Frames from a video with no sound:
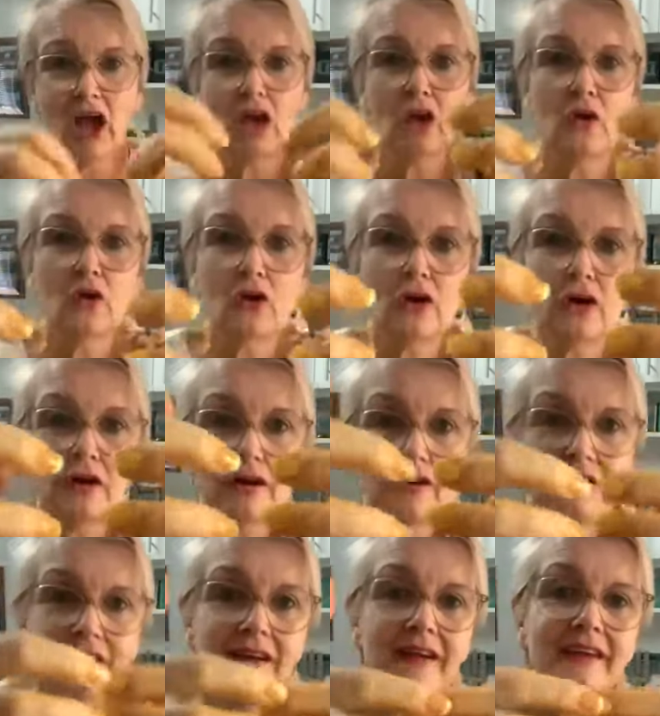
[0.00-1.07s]
Look.
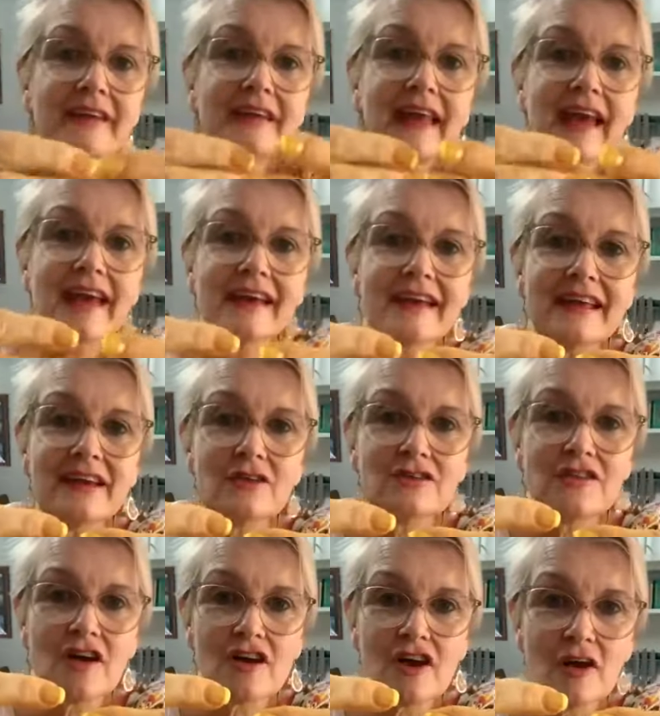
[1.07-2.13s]
Yeah, it
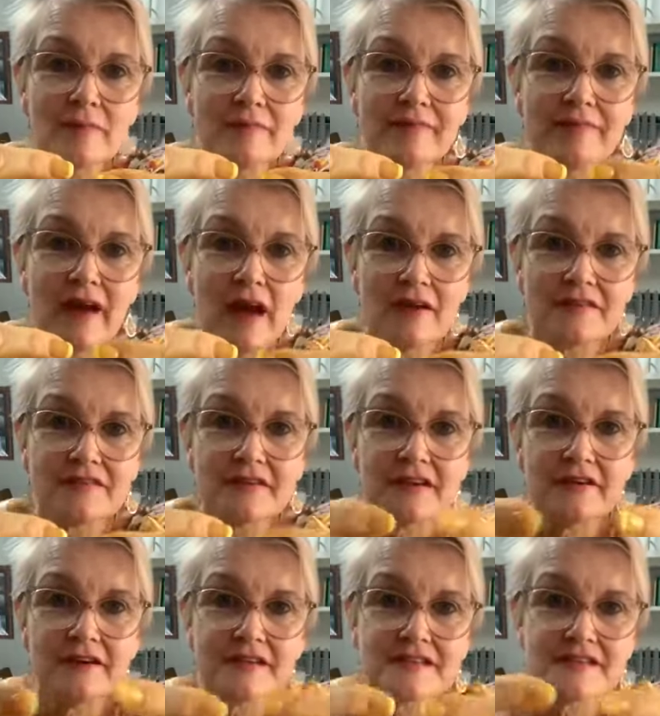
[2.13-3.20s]
looks like a
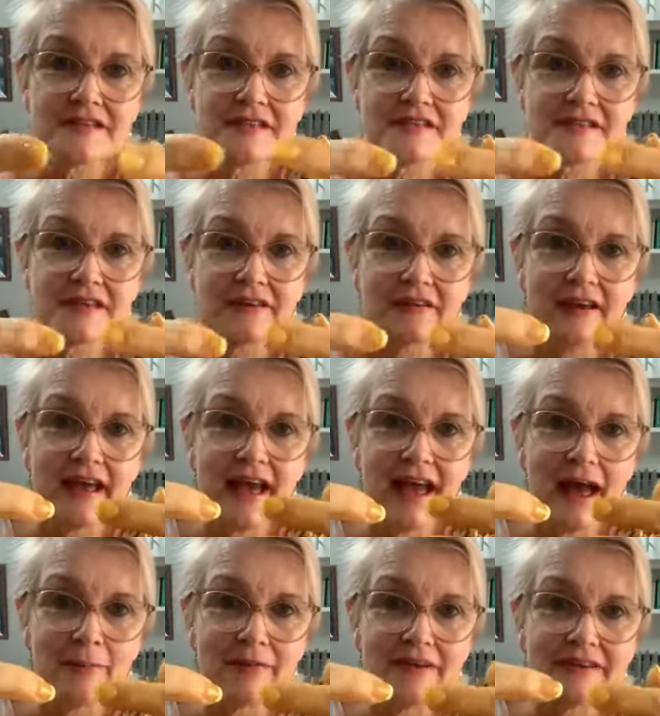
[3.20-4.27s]
serious cigarette
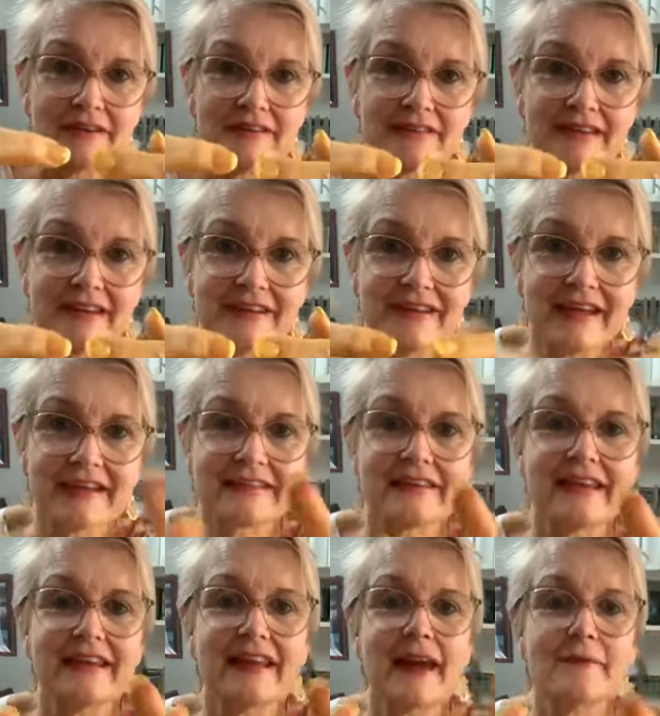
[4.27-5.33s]
habit, doesn't it?
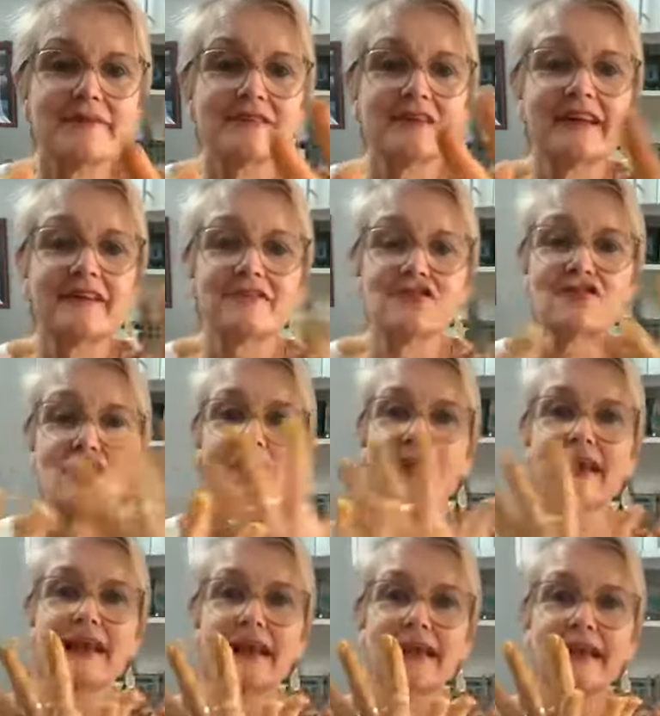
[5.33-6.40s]
Nicotine habit. So I'm going to have to try
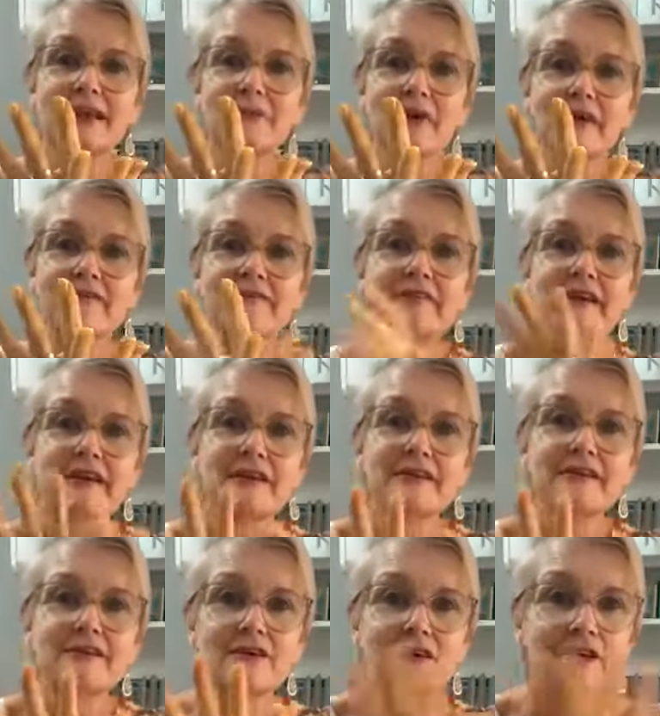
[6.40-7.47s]
and clean my
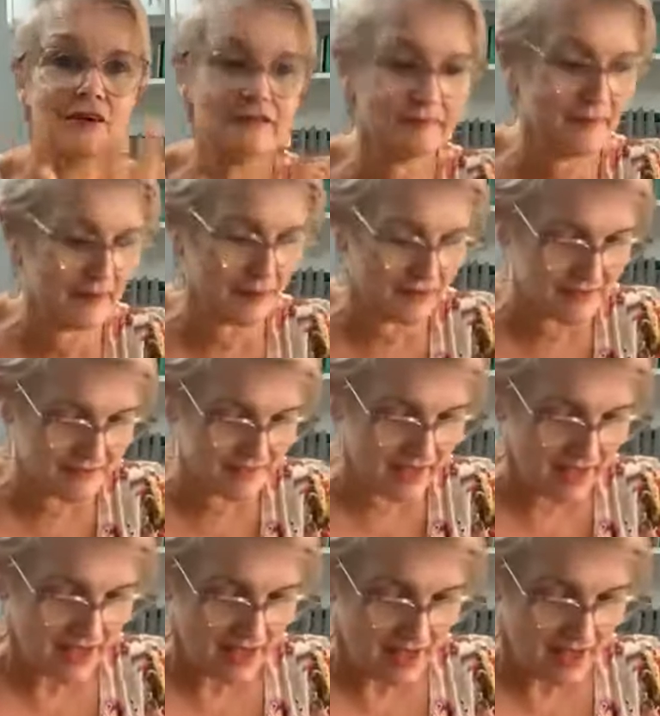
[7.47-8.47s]
fingers off because